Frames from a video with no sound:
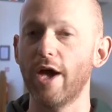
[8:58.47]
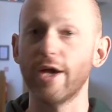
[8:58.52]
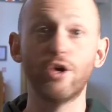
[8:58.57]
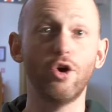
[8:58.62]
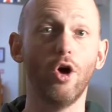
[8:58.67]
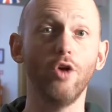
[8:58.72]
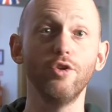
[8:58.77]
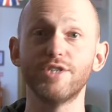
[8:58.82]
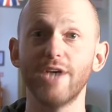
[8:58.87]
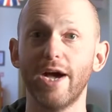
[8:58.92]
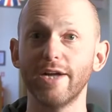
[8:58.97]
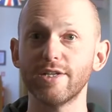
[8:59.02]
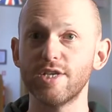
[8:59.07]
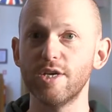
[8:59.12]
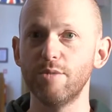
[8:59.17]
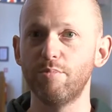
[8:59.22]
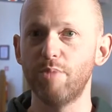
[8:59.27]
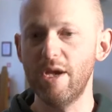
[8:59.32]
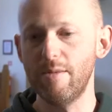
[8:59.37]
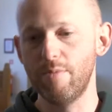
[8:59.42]

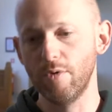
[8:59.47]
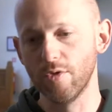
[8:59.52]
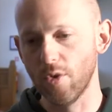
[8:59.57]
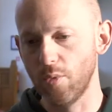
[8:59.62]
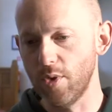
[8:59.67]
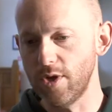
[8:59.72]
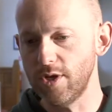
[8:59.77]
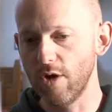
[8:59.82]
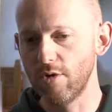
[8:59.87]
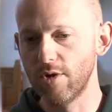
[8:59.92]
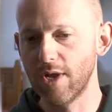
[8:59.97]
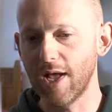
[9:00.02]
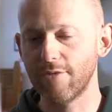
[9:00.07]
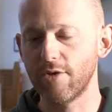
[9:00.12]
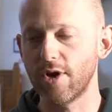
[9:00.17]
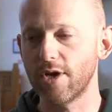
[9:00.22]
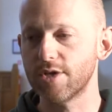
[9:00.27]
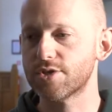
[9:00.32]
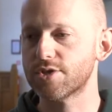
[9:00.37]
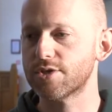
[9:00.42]
contacting people that we know love
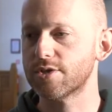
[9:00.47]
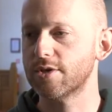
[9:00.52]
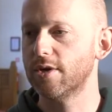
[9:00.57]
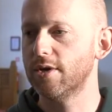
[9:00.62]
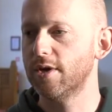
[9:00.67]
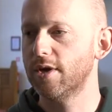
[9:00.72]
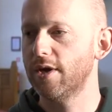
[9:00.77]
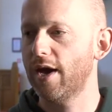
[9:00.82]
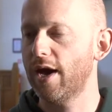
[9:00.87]
us